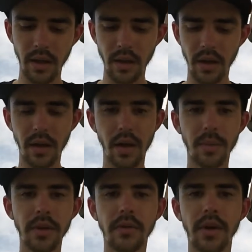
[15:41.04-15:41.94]
A
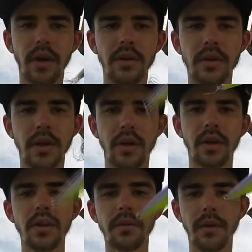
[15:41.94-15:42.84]
couple different colors here.
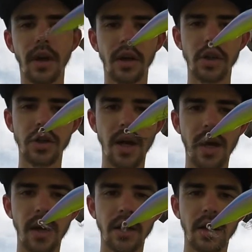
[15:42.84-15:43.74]
You've got
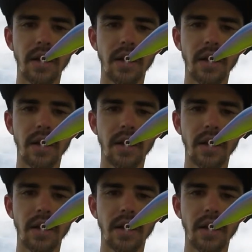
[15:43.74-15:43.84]
shad,